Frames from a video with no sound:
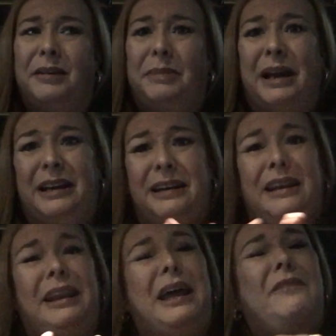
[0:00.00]
But I'd
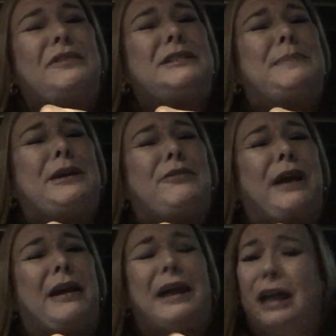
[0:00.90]
love to spend
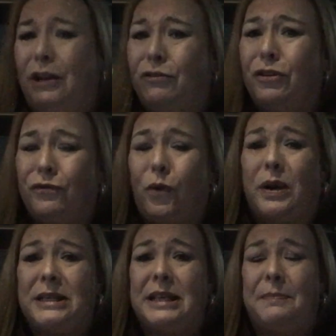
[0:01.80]
around
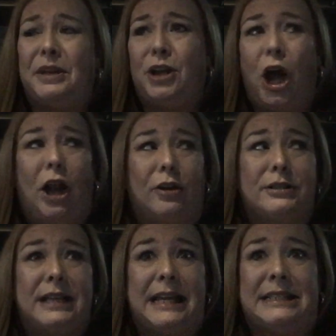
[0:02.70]
$140 something
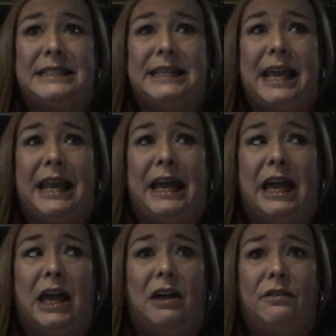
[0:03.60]
instead
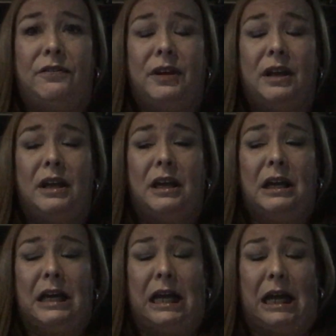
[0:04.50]
of
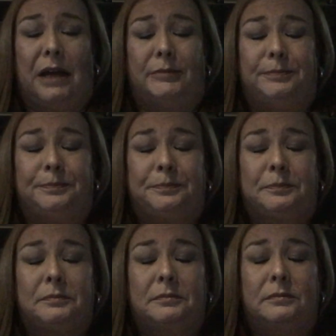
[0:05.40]

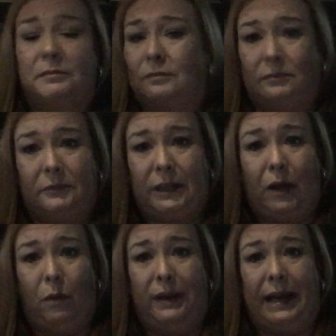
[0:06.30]
you
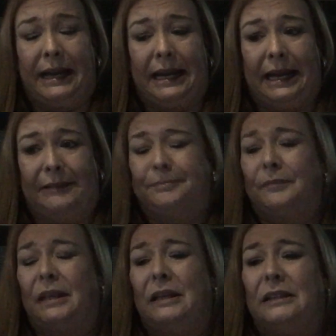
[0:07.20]
know, $199,
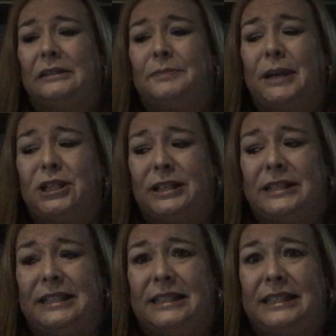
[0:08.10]
especially
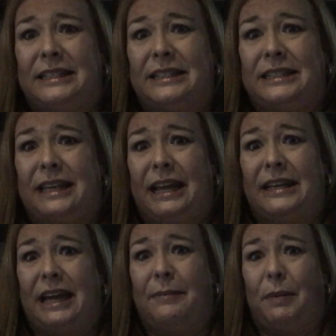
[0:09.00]
since this is the
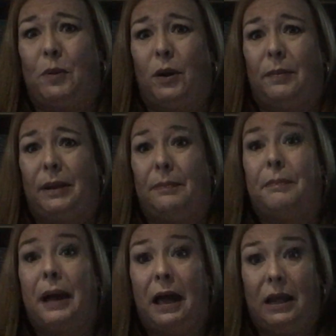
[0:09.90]
second time I'm going to be
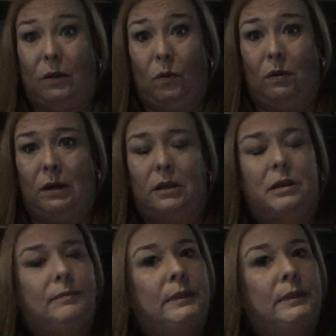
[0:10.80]
buying one.